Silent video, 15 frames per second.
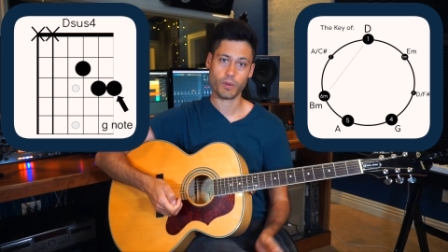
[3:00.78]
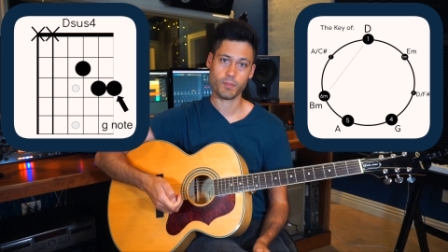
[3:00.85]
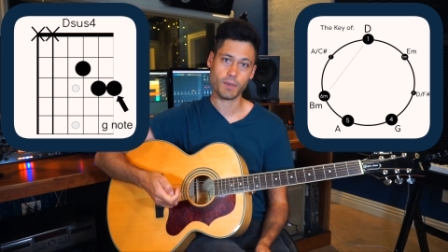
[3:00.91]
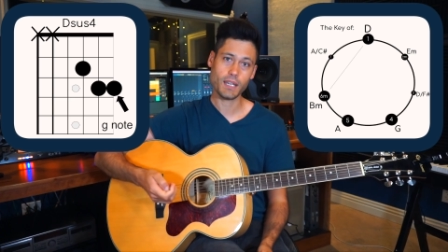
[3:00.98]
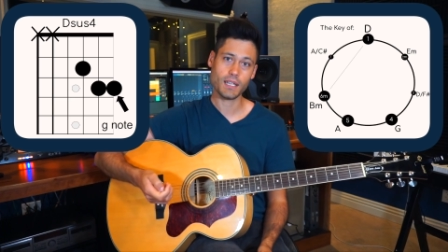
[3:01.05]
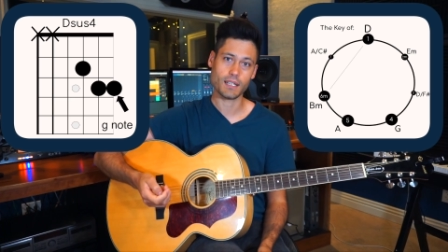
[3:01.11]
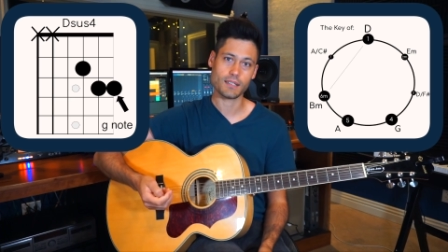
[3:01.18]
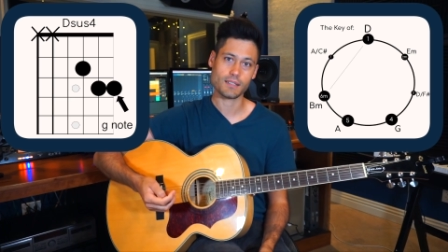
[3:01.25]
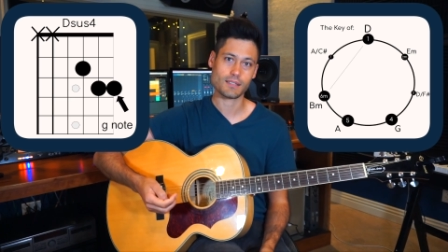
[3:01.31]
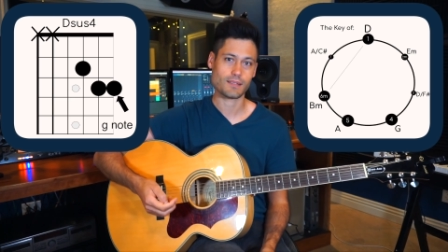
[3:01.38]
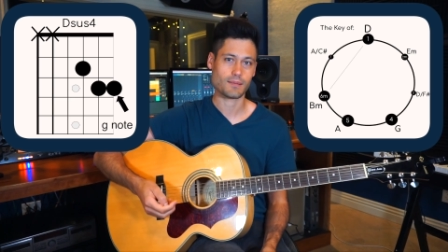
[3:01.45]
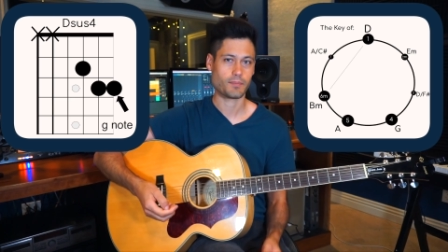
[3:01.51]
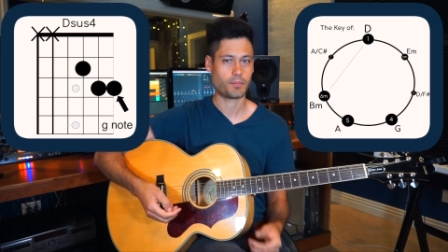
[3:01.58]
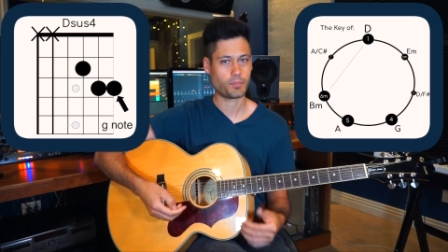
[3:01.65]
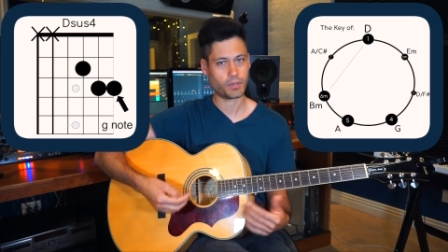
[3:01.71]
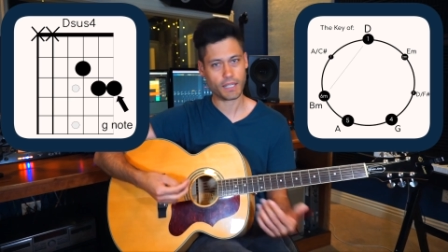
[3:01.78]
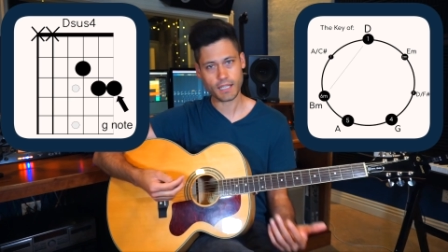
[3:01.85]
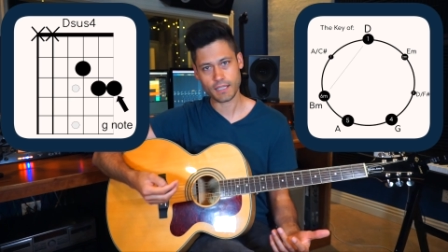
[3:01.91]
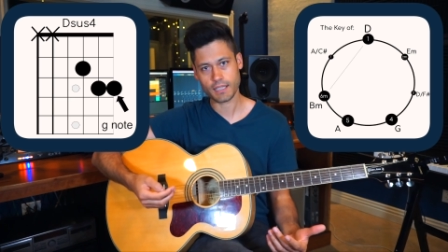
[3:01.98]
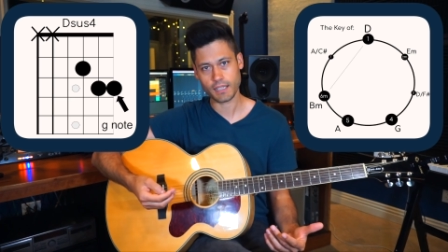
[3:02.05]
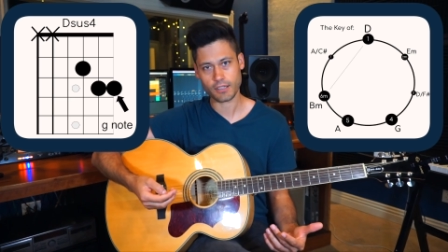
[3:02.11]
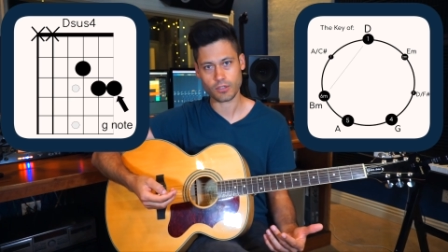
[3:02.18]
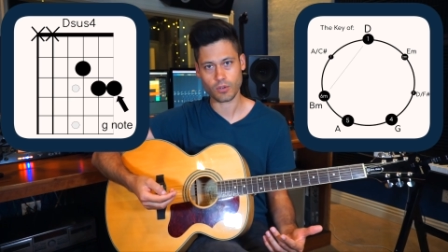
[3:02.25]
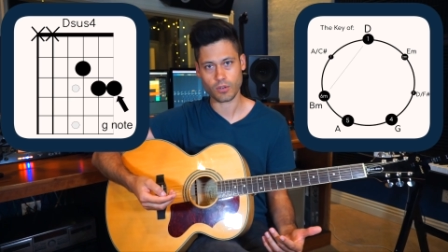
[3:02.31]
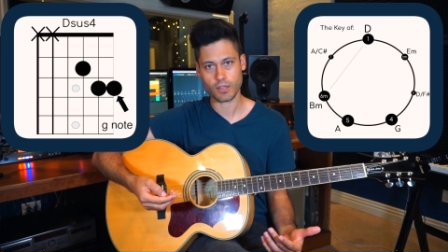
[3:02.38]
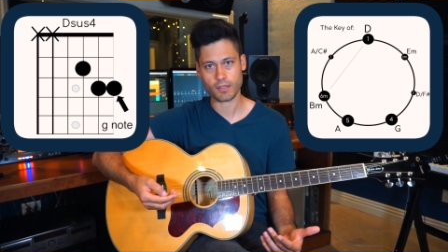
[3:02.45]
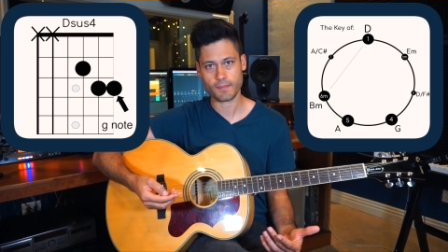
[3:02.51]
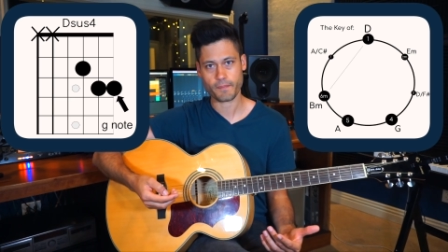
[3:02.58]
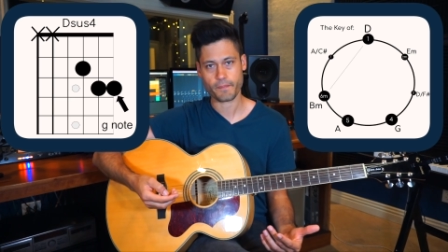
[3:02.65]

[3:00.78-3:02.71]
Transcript: we mean is play a D chord,